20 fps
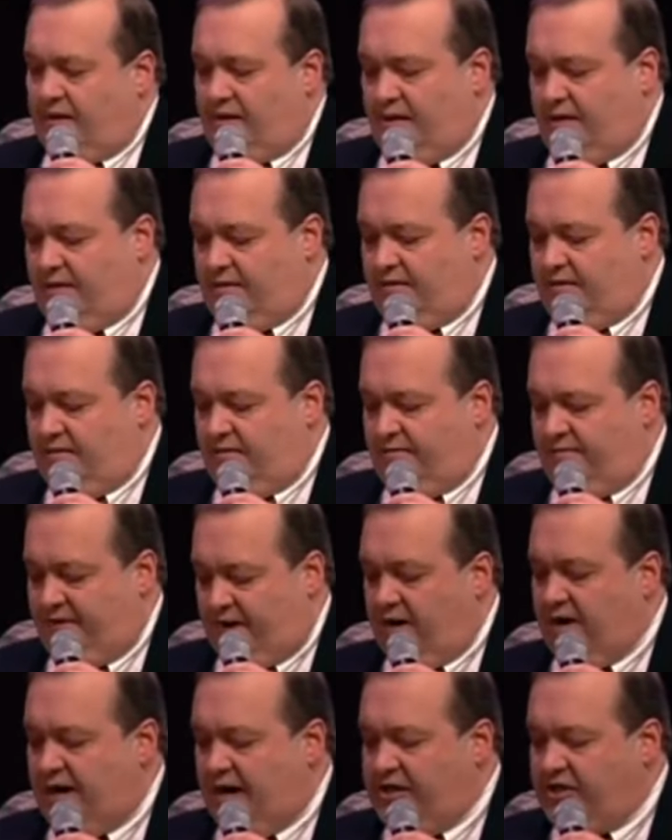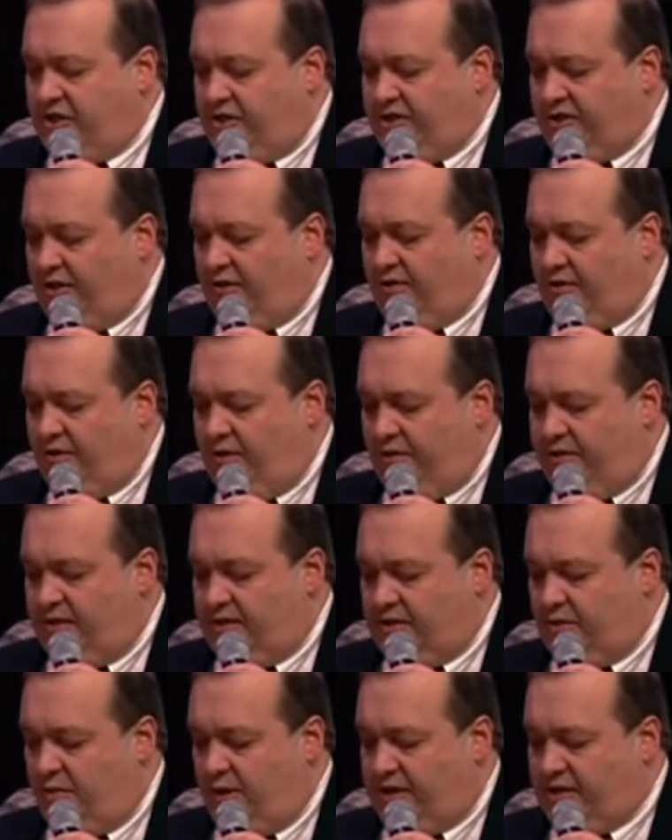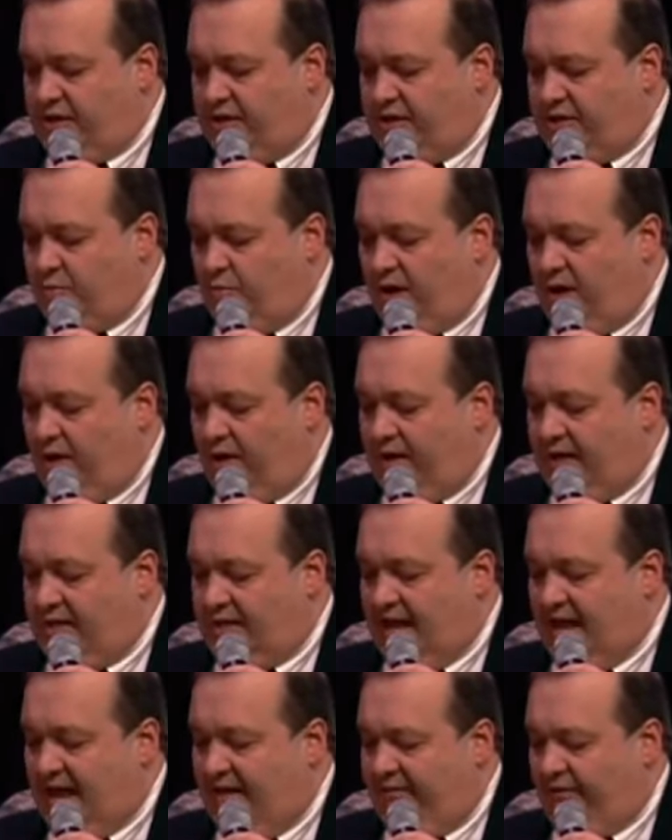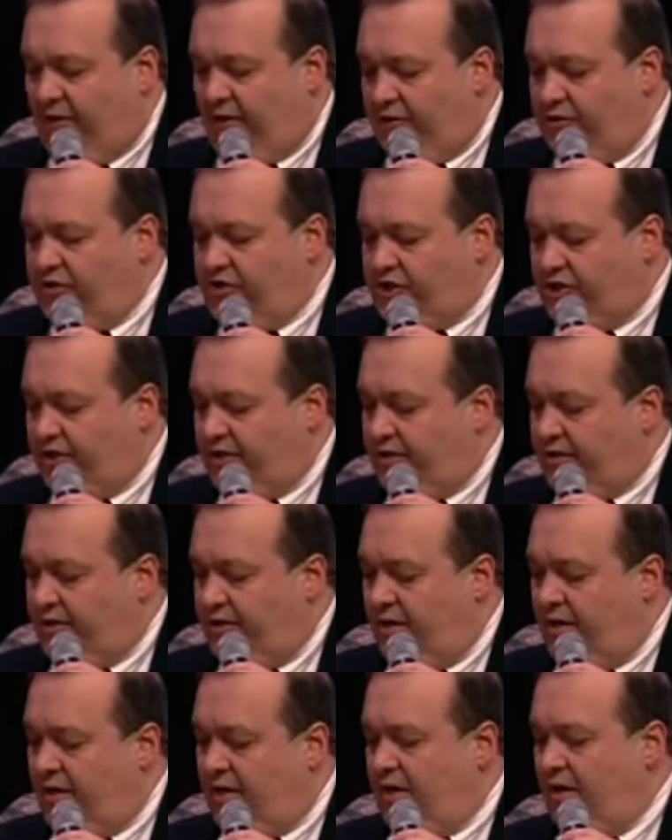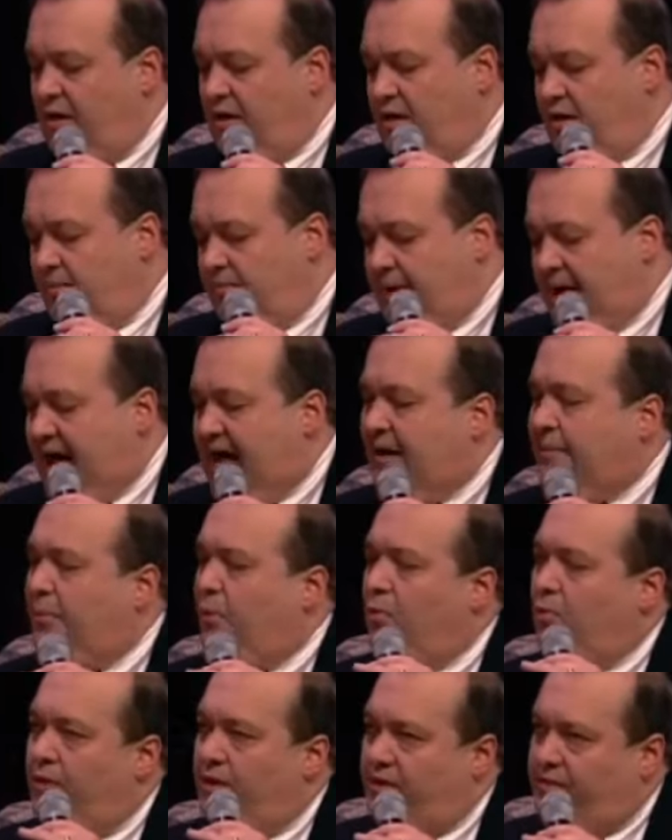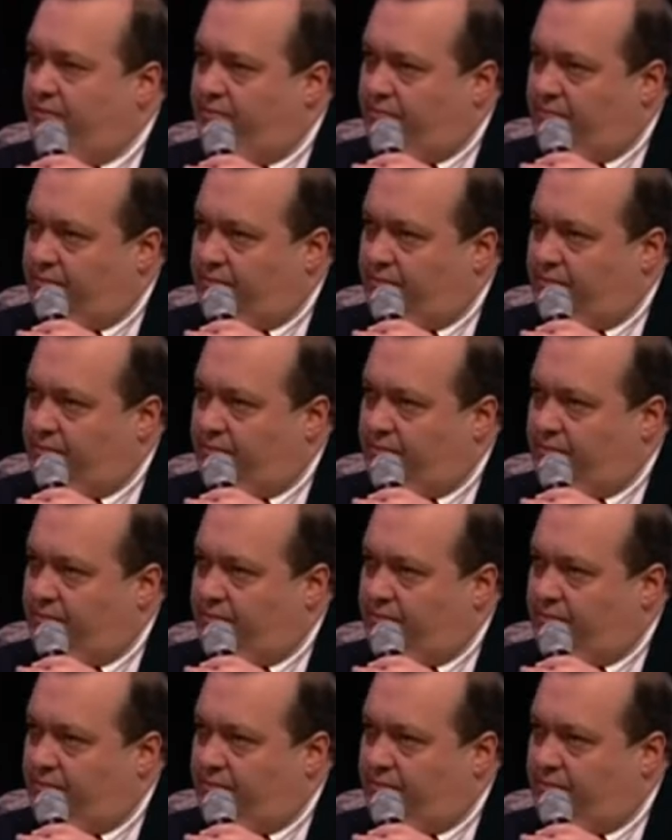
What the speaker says: variations on this question as well. Is evolution compatible with